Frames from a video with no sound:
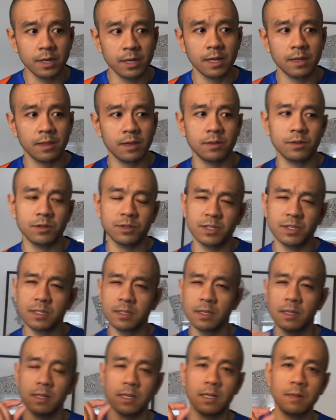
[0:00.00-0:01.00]
I think they're just a
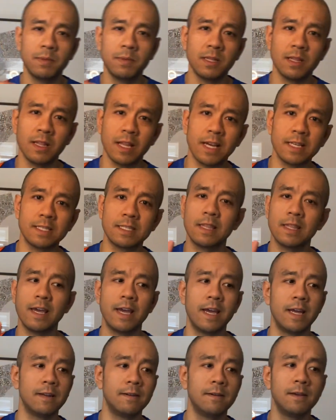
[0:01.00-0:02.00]
little bit less
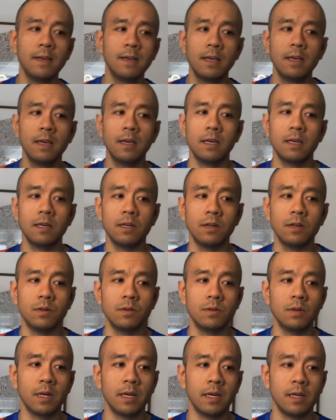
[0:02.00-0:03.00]
than, you
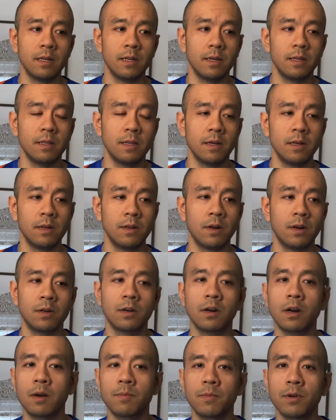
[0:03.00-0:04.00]
know, an Under
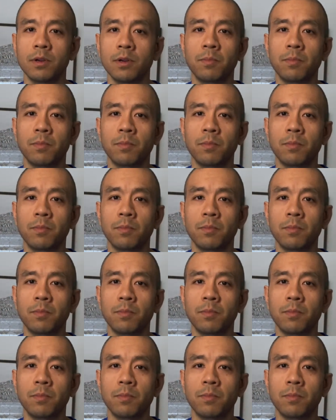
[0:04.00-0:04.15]
Armour.